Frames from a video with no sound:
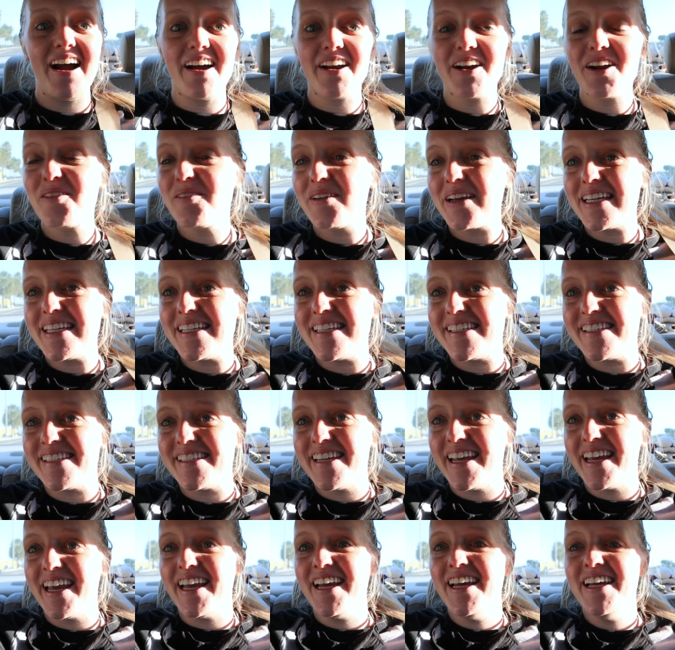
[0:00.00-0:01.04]
on our way to
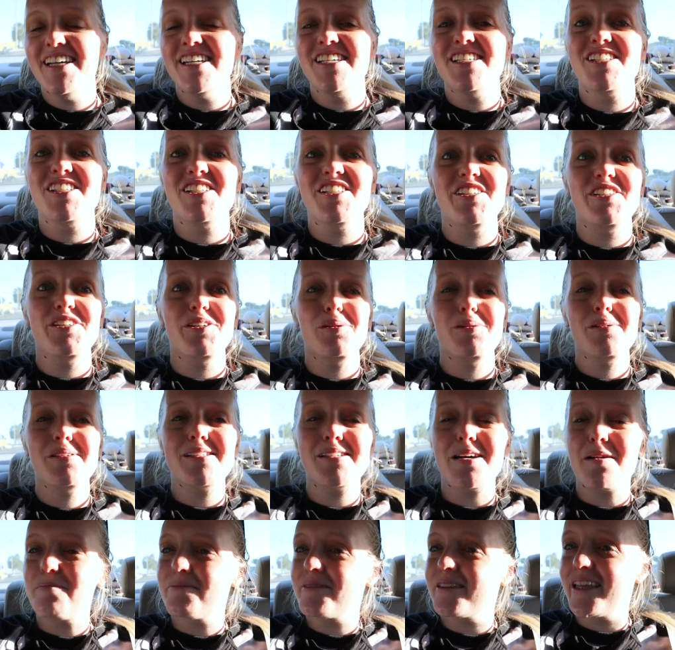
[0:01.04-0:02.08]
Disney to do
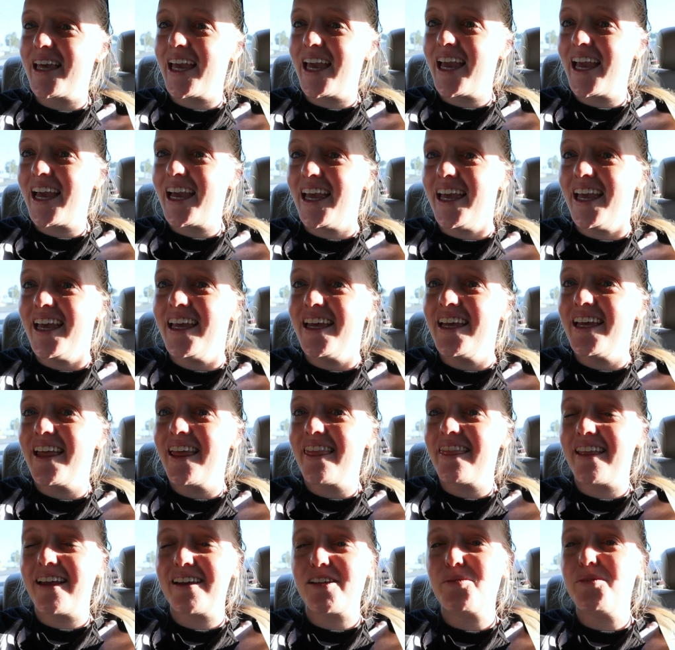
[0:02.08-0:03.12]

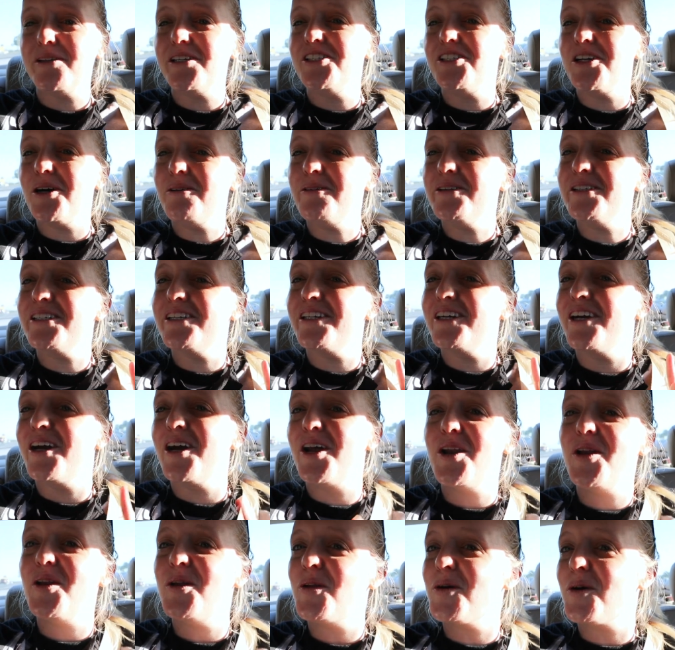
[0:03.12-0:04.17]
something that we
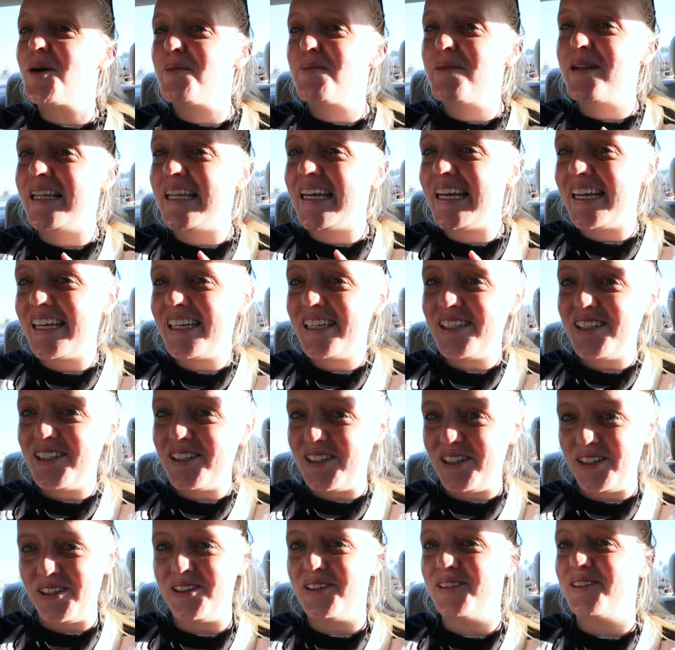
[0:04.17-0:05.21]
don't normally
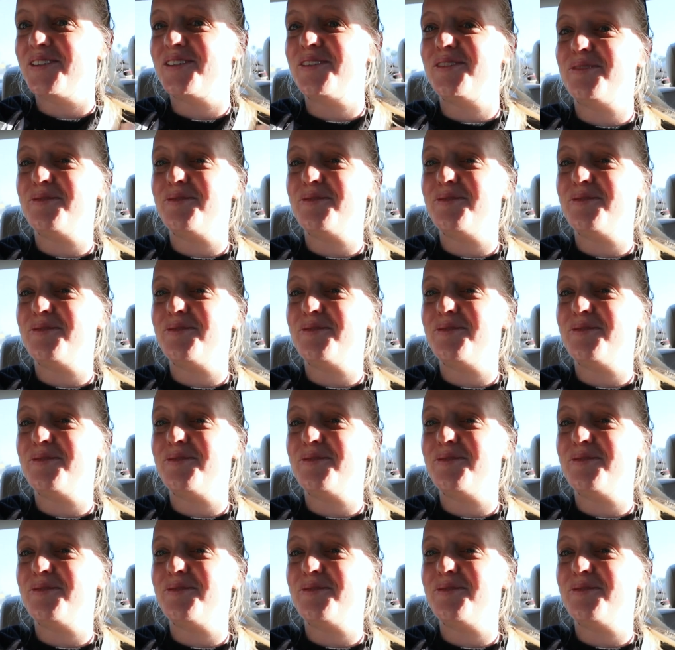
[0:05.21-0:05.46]
do.